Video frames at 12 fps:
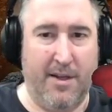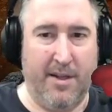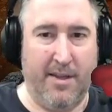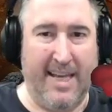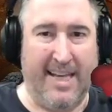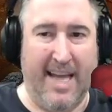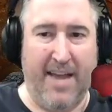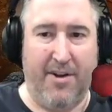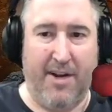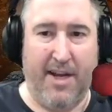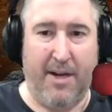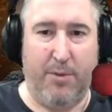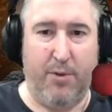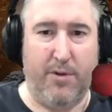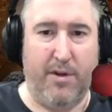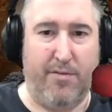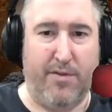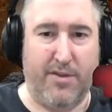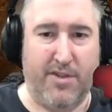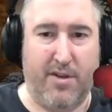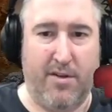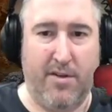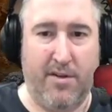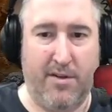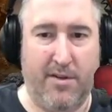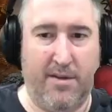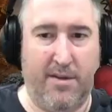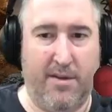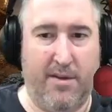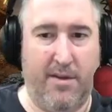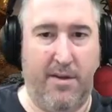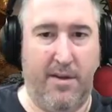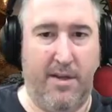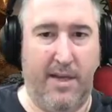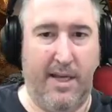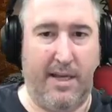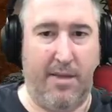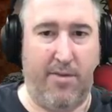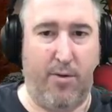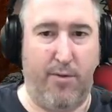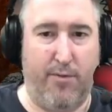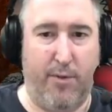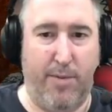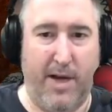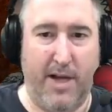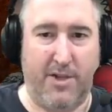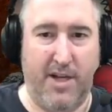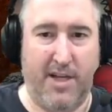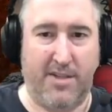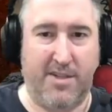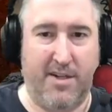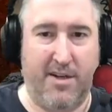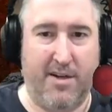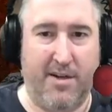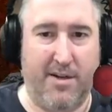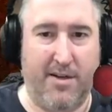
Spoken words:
Thank God they're not immune to physical. I can throw a few pot shots in here.